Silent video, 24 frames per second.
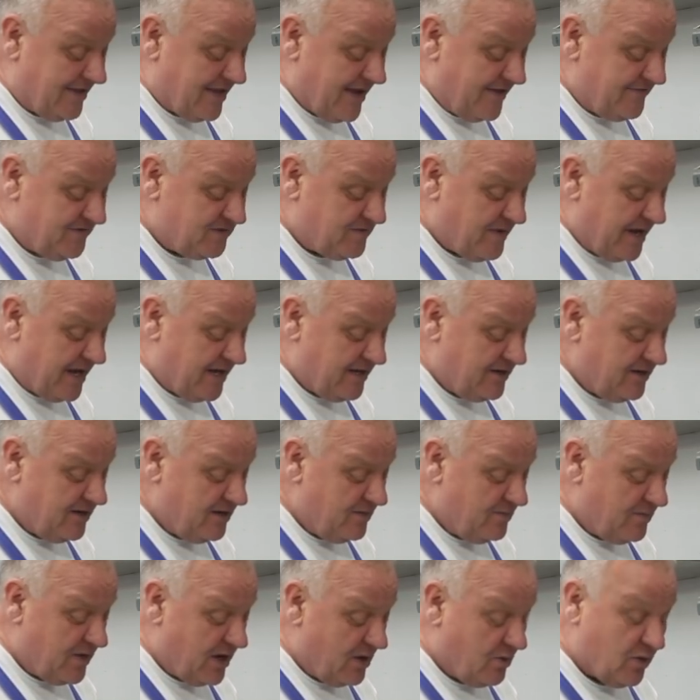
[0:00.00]
lifespan,
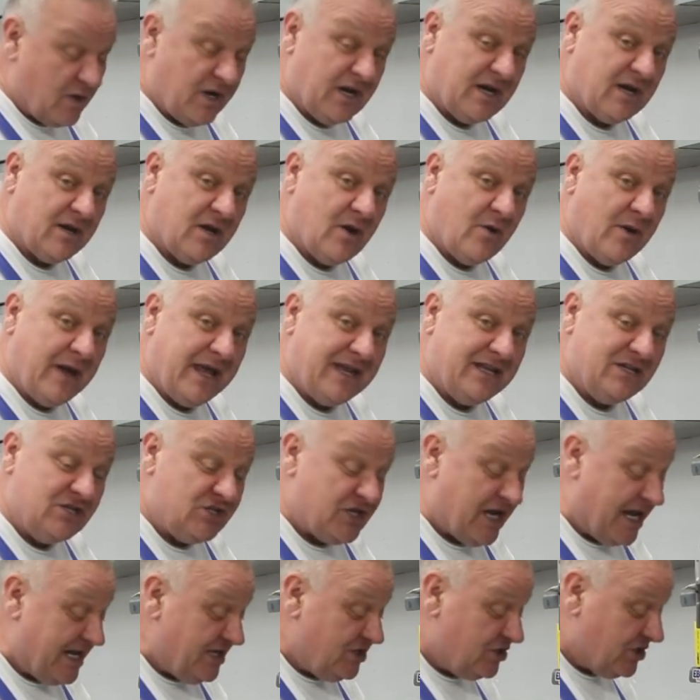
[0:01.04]
but we're going to go ahead and
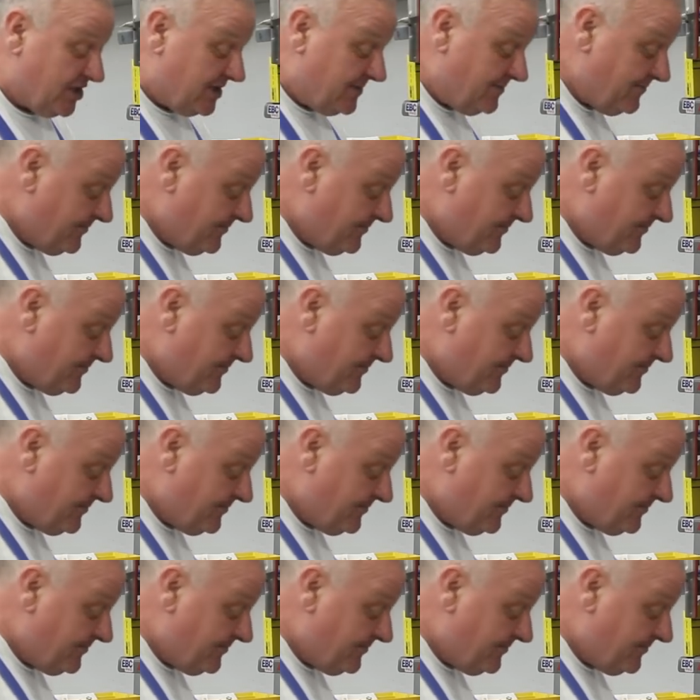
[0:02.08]
change it.